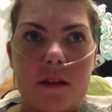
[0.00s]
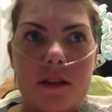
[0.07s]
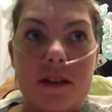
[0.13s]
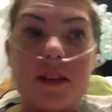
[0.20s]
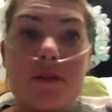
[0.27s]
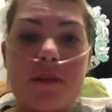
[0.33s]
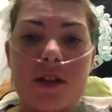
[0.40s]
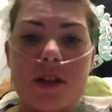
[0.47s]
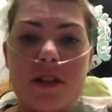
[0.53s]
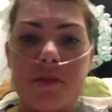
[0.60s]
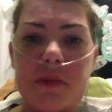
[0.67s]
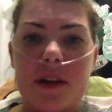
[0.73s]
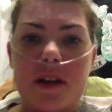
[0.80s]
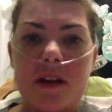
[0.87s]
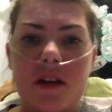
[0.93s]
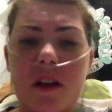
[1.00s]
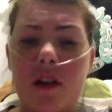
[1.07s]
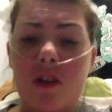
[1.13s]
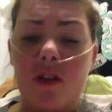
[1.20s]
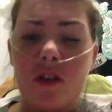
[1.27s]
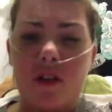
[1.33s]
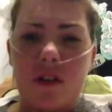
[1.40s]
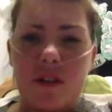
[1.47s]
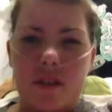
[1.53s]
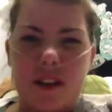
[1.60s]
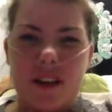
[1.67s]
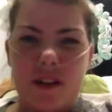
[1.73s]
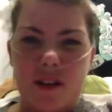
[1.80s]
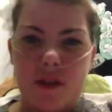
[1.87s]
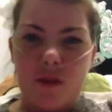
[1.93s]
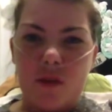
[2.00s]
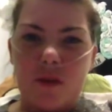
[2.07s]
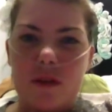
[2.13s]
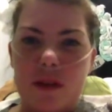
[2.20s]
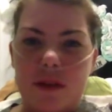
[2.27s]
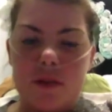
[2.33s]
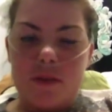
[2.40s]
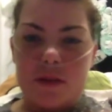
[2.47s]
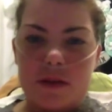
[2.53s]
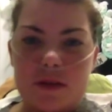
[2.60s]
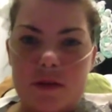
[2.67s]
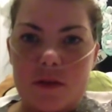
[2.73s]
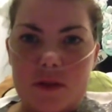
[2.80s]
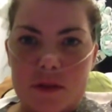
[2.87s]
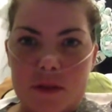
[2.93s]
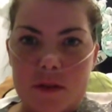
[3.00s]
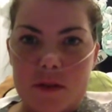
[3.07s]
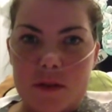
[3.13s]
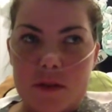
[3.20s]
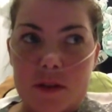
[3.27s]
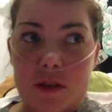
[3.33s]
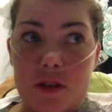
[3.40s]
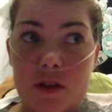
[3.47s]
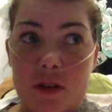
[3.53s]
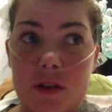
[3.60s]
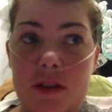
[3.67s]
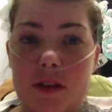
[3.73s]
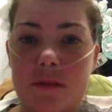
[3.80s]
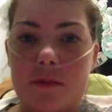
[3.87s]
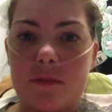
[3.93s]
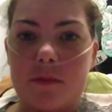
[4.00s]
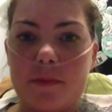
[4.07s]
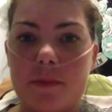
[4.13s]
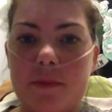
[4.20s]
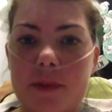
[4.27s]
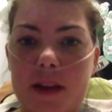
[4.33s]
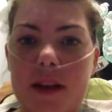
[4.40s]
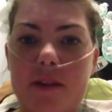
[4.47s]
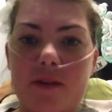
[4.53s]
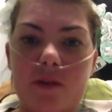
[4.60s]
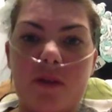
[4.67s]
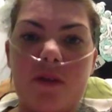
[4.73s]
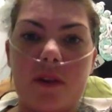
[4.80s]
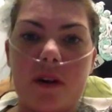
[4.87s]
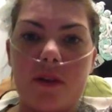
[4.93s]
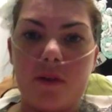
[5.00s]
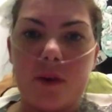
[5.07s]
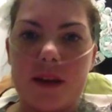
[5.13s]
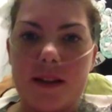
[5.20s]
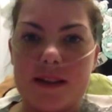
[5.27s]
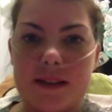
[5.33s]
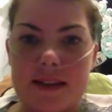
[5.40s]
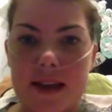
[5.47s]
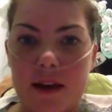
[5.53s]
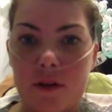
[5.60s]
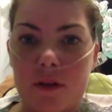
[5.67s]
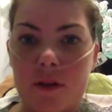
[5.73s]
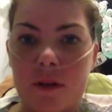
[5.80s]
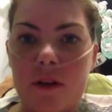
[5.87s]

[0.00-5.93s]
this admission's been a lot longer than I thought. It's just nearly sort of 5 weeks now.